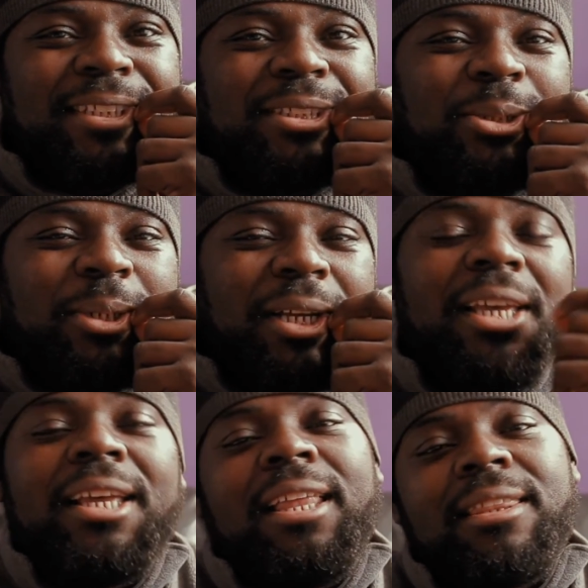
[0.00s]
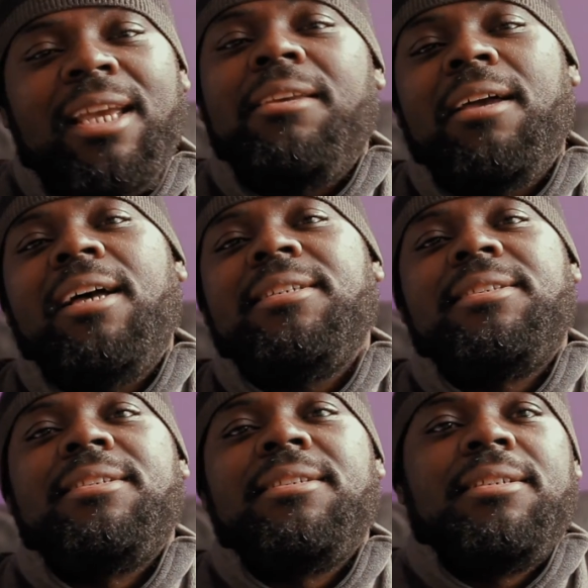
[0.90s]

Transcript: and joy. Thank you guys.